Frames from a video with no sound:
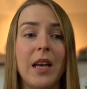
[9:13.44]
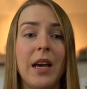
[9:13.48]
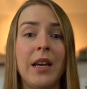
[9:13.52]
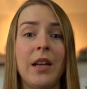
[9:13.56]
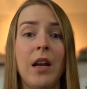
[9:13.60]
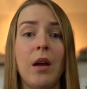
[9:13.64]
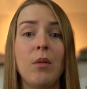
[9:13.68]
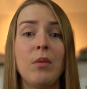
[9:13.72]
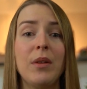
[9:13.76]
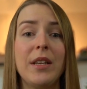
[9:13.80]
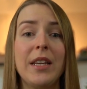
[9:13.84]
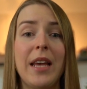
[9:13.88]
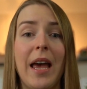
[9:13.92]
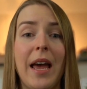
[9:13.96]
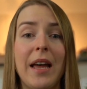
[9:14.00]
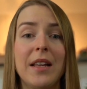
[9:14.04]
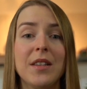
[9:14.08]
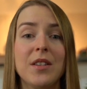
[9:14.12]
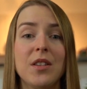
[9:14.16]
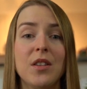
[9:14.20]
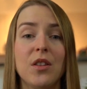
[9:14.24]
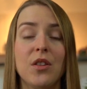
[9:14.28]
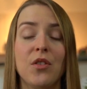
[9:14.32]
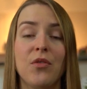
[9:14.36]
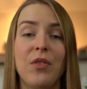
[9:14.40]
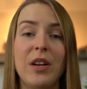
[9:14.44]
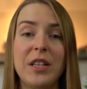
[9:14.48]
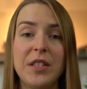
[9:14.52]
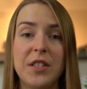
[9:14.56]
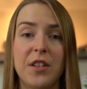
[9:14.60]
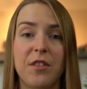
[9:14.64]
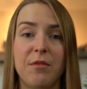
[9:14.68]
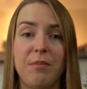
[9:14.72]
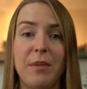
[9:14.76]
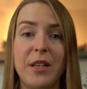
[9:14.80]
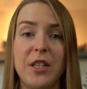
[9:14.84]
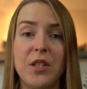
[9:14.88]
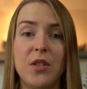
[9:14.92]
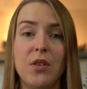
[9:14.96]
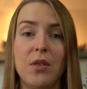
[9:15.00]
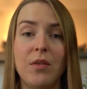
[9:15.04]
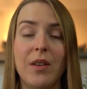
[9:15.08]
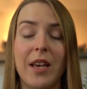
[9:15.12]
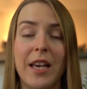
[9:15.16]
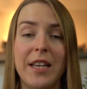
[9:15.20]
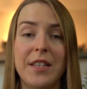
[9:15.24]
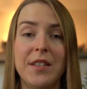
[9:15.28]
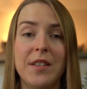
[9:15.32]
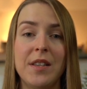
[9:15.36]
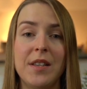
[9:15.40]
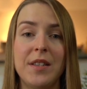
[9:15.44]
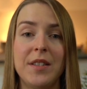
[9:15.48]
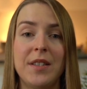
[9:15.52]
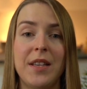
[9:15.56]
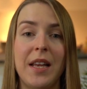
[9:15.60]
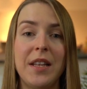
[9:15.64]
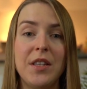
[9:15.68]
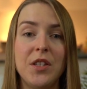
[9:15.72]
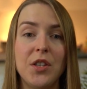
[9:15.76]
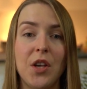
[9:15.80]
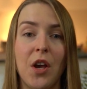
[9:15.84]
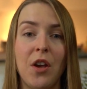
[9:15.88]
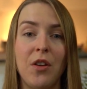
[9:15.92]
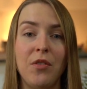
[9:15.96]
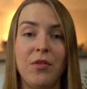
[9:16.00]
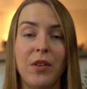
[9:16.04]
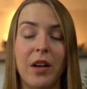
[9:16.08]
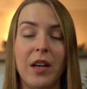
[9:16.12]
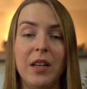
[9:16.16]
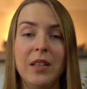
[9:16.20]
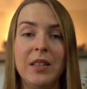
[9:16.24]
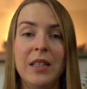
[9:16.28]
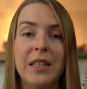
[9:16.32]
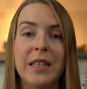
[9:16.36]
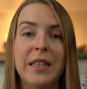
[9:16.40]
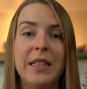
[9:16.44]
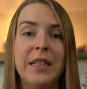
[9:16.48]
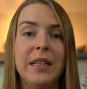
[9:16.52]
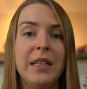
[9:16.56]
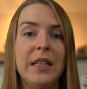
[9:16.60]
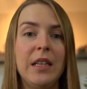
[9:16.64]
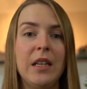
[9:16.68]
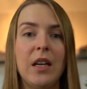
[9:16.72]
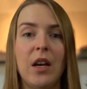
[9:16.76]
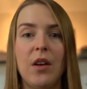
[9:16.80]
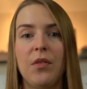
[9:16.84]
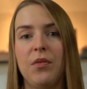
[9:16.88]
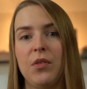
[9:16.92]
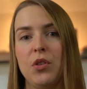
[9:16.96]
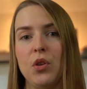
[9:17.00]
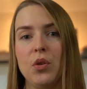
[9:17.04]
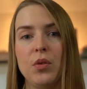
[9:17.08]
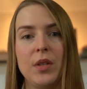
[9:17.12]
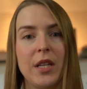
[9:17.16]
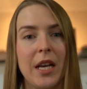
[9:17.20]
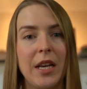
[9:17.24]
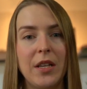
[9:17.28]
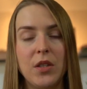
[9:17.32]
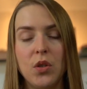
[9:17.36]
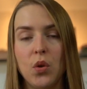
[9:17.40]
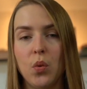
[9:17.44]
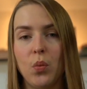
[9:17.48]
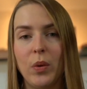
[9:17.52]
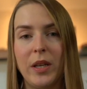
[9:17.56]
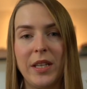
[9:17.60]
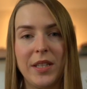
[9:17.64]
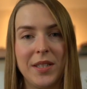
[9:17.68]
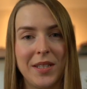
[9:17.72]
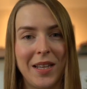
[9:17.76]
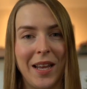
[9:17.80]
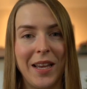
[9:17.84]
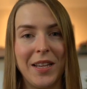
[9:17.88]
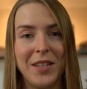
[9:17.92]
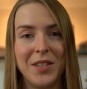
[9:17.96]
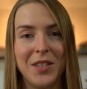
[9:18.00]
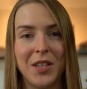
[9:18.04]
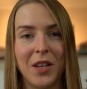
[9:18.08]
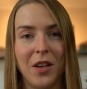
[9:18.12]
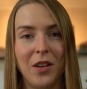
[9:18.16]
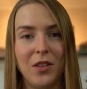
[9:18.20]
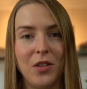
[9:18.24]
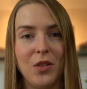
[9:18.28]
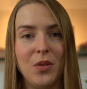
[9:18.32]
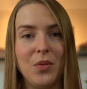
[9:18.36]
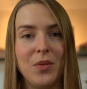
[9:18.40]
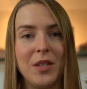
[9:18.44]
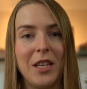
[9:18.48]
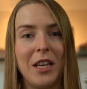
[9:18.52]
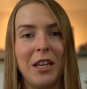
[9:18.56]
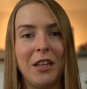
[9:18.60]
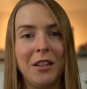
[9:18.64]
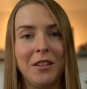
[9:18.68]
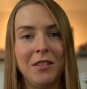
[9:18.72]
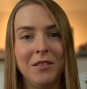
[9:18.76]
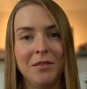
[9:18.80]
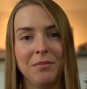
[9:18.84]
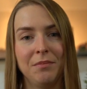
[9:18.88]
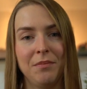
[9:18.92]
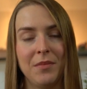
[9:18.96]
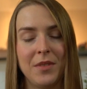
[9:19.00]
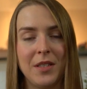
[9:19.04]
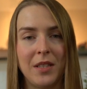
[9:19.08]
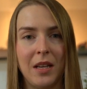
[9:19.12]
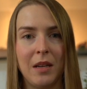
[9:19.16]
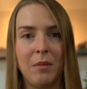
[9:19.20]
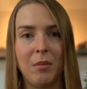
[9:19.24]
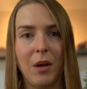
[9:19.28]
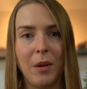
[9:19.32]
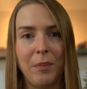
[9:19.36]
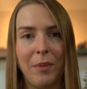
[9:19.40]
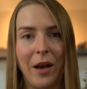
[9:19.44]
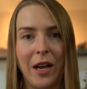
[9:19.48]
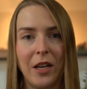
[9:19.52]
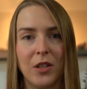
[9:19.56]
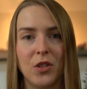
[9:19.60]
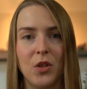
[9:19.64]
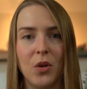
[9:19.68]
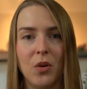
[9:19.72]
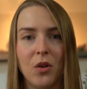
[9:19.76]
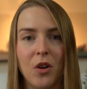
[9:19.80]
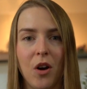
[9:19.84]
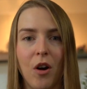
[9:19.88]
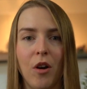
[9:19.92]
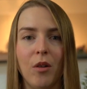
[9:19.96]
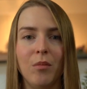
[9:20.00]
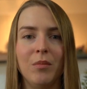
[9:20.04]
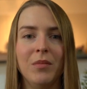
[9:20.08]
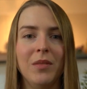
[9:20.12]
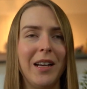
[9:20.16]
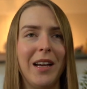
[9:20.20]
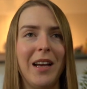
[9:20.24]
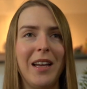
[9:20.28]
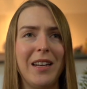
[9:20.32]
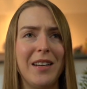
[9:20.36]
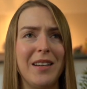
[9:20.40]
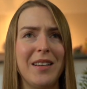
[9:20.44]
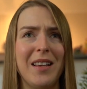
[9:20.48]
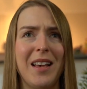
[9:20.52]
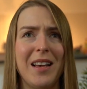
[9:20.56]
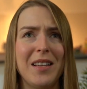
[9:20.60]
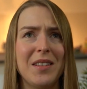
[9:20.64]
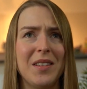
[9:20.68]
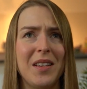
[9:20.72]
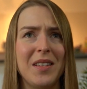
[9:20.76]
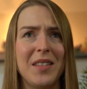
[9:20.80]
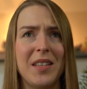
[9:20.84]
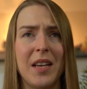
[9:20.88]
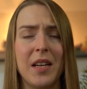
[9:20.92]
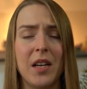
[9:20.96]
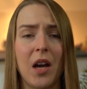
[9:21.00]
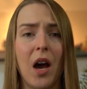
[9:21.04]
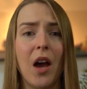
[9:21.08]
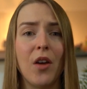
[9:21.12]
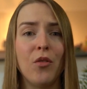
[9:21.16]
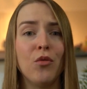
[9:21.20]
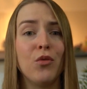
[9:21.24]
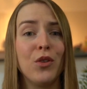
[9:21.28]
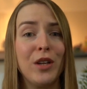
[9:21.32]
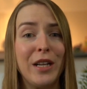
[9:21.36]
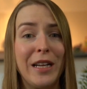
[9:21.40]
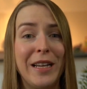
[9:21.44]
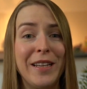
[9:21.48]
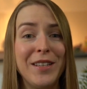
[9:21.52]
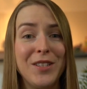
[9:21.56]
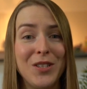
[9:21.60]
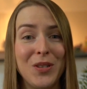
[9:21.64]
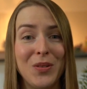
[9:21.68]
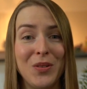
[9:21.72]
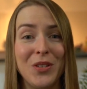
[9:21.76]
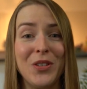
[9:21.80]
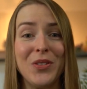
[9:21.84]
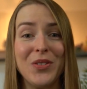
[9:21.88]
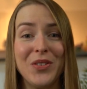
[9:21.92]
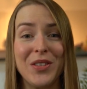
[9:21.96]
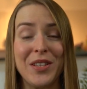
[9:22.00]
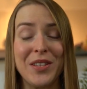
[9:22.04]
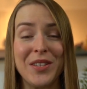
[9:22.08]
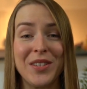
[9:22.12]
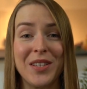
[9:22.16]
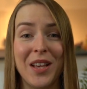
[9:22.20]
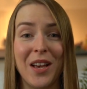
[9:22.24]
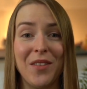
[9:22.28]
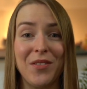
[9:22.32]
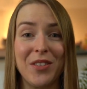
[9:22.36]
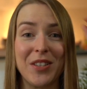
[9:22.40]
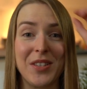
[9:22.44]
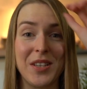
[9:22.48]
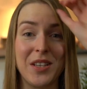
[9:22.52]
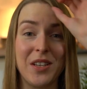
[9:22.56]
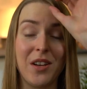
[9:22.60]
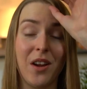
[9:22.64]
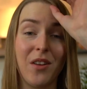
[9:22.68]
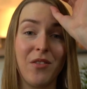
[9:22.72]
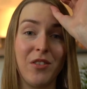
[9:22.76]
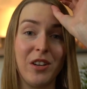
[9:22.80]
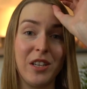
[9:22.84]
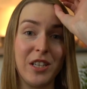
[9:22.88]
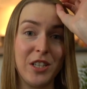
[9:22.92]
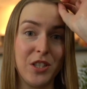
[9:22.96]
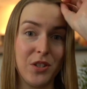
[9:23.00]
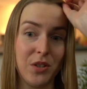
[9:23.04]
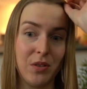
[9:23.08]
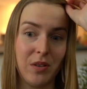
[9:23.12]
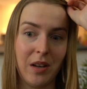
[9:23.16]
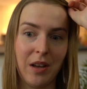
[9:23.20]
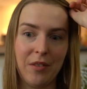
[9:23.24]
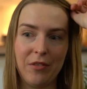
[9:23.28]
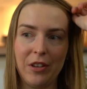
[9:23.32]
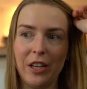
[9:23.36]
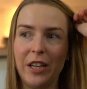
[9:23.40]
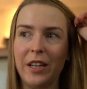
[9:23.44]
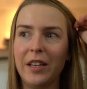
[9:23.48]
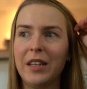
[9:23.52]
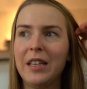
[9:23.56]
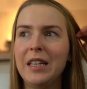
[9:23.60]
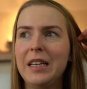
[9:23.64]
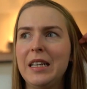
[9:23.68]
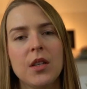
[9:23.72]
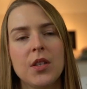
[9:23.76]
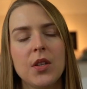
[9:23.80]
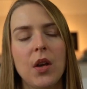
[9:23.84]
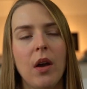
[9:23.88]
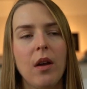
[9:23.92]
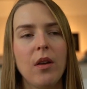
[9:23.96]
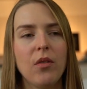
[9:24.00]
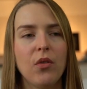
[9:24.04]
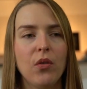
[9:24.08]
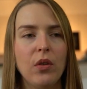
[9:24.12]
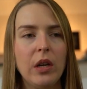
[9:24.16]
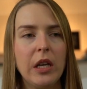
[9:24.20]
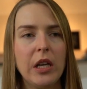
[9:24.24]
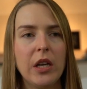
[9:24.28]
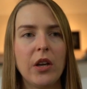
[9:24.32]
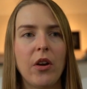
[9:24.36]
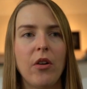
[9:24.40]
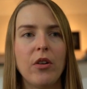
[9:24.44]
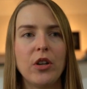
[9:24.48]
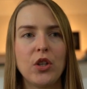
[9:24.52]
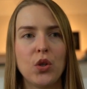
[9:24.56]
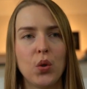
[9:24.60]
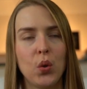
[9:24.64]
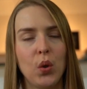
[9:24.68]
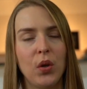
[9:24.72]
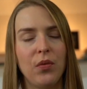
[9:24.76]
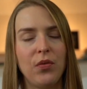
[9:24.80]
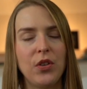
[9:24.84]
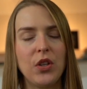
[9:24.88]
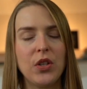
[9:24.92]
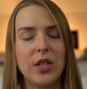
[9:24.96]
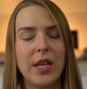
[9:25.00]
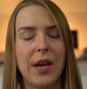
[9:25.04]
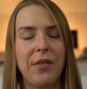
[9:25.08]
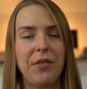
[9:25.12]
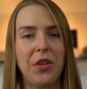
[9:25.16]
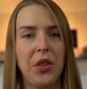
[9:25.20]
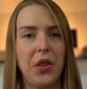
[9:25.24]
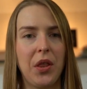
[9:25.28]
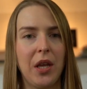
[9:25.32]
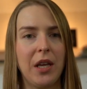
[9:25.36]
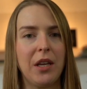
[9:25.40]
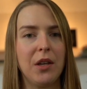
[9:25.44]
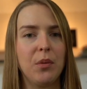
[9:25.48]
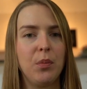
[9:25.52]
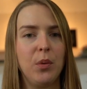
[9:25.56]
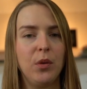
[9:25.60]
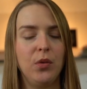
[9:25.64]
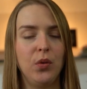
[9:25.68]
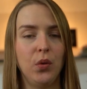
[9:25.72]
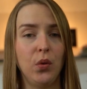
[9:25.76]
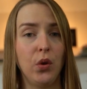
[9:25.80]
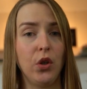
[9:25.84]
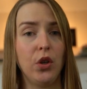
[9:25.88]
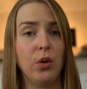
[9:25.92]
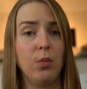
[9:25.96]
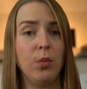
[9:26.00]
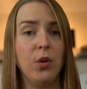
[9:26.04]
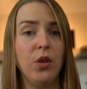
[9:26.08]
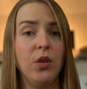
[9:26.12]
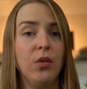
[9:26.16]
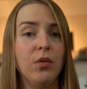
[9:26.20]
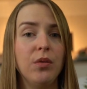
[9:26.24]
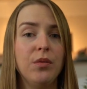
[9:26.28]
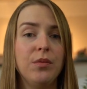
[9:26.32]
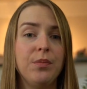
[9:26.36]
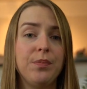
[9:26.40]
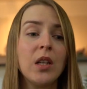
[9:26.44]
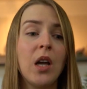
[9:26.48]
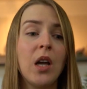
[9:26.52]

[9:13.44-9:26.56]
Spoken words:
and I would get the rest of my suitcases sent over a few days or weeks later using sendmybag.com. And as I said, I really do use this service and I really do love it. So I'd really encourage all of you to have a think before you move.